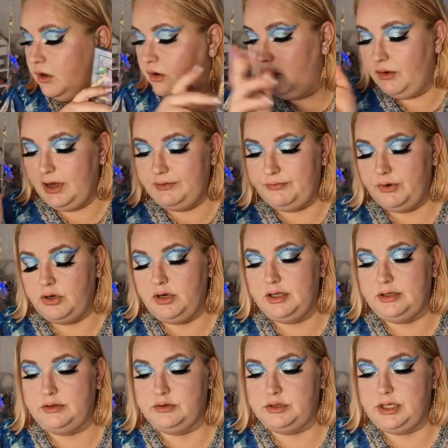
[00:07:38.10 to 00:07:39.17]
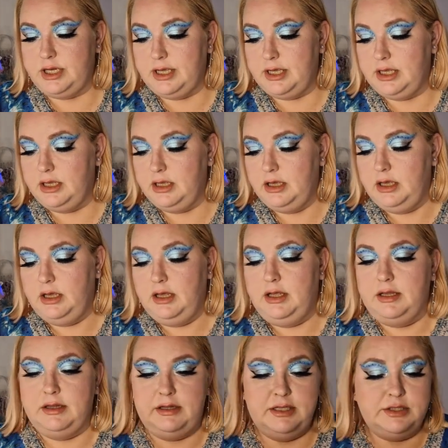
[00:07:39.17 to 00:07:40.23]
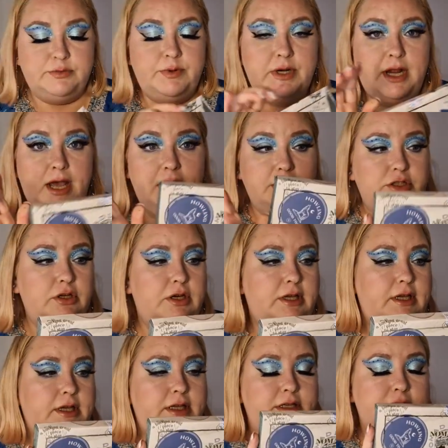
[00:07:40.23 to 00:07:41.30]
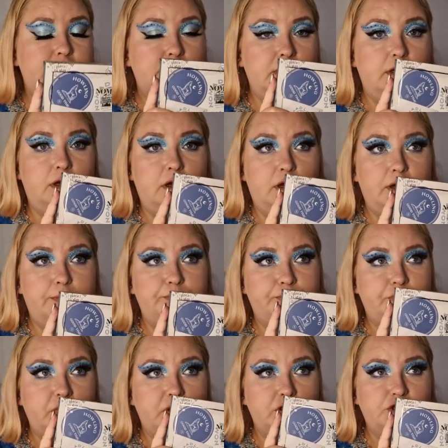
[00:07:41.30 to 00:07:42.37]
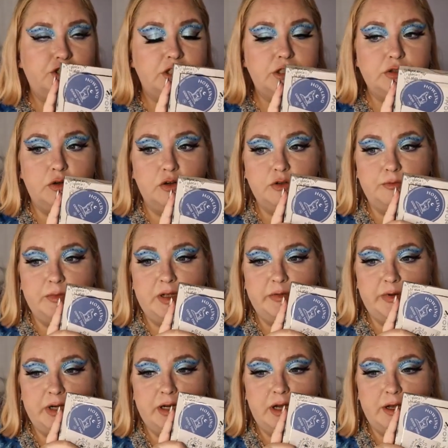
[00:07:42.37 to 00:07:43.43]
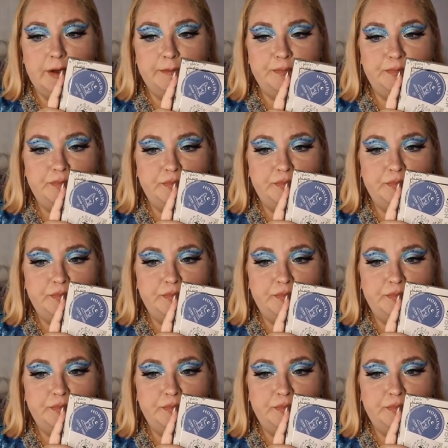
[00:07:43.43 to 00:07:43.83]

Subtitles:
Oh, I forgot to say, this one actually is, she told me when I